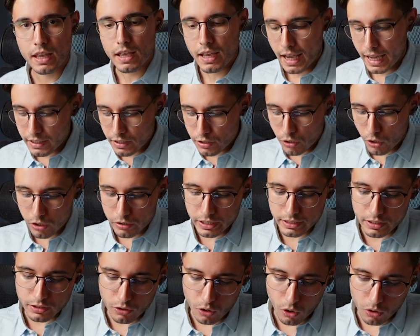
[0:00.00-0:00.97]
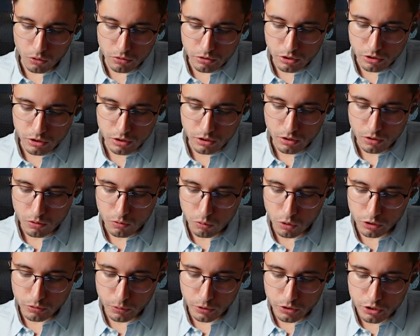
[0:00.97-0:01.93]
And it already knows
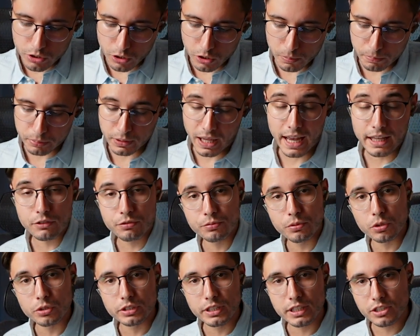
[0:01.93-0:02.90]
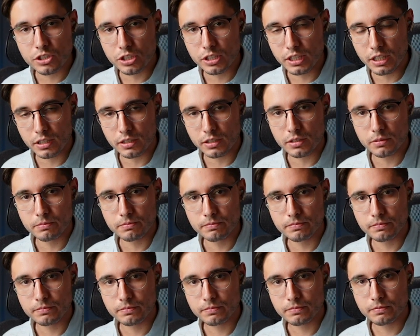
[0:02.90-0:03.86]
what was your plan for this year,
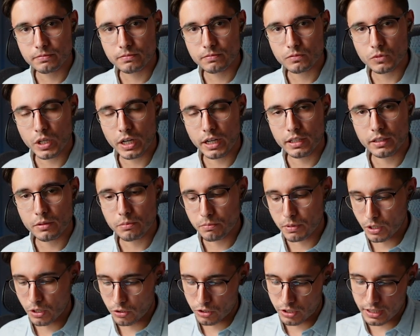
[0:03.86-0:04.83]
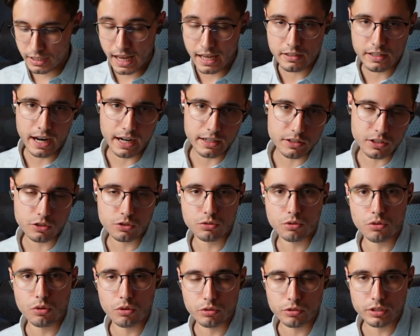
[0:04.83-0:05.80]
right? Because it has access to
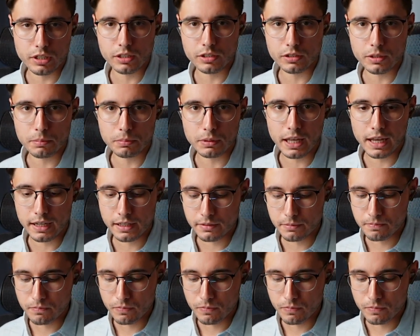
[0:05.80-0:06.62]
your yearly plan.